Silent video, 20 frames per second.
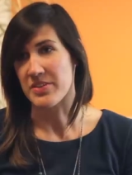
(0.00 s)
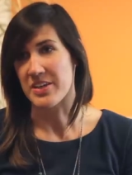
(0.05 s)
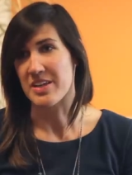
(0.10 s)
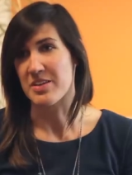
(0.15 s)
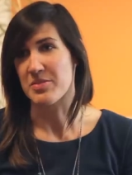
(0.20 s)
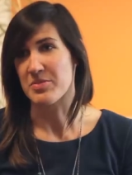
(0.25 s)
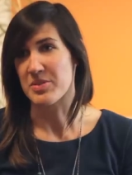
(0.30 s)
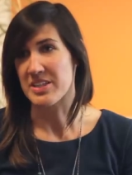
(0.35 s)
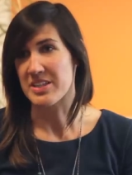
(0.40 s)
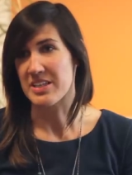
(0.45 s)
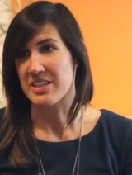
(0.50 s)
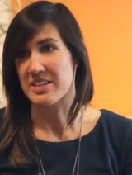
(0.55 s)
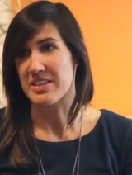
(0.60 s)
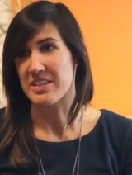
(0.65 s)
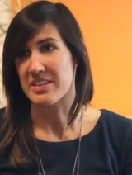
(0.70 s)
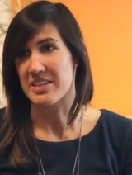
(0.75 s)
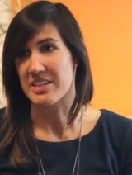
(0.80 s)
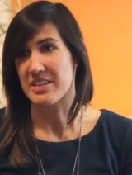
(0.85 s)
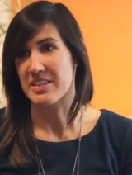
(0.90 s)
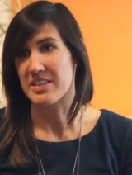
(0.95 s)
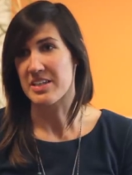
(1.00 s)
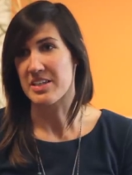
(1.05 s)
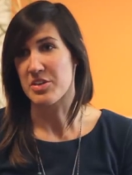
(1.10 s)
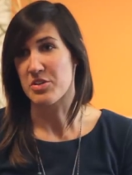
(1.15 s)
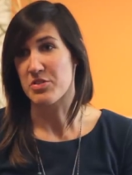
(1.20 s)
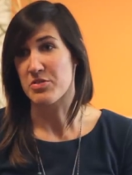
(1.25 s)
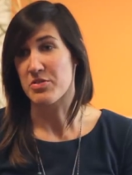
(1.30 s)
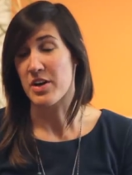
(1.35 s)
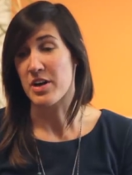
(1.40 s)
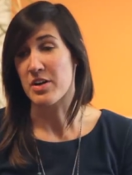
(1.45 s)
it, and we think that it can
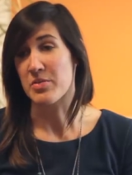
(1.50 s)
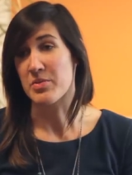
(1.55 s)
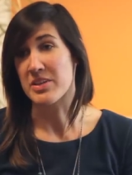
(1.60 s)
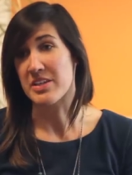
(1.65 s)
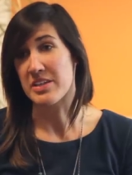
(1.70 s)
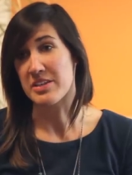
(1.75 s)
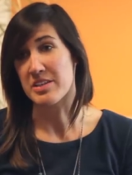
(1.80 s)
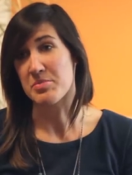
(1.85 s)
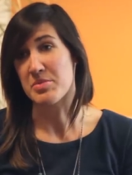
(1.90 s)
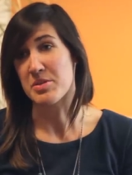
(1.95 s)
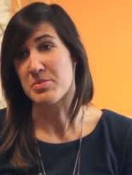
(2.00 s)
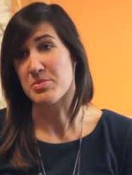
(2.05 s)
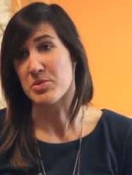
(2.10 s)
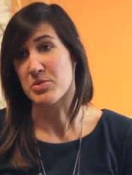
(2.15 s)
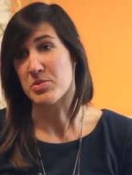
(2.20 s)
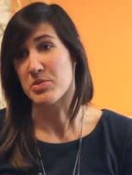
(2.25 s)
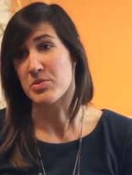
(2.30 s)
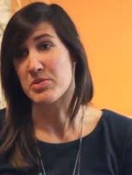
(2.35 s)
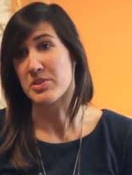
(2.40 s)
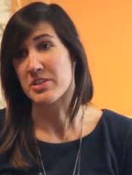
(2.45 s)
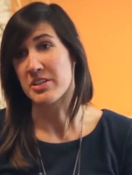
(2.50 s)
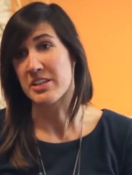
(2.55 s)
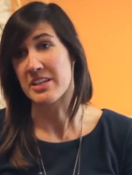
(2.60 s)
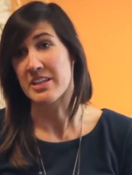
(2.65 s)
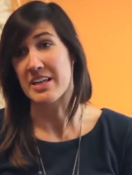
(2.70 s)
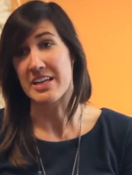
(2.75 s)
go far, and we think that people would really